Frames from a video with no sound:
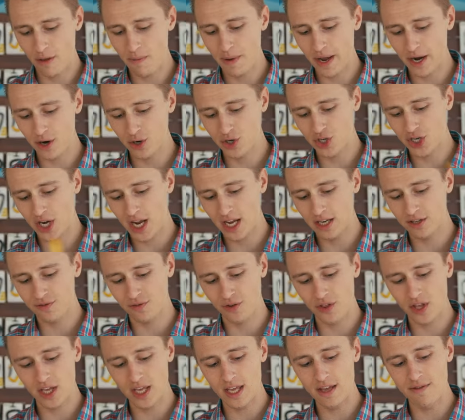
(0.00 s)
the bigger change
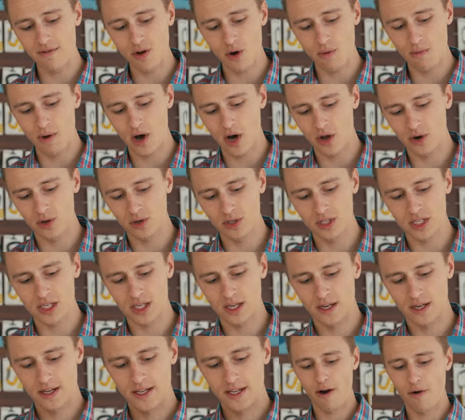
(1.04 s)
for the EVO
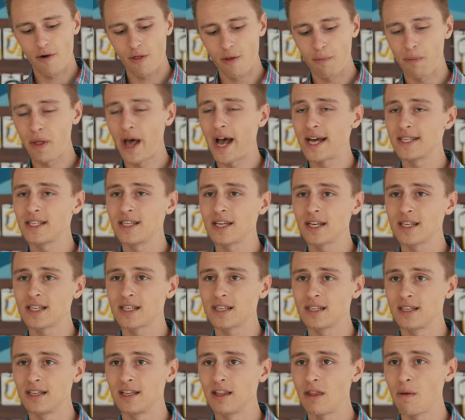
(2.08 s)
models are the
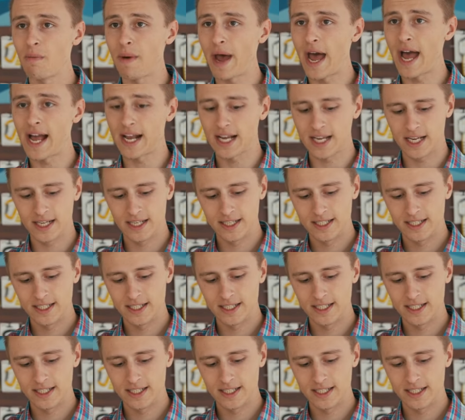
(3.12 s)
plastics in the back.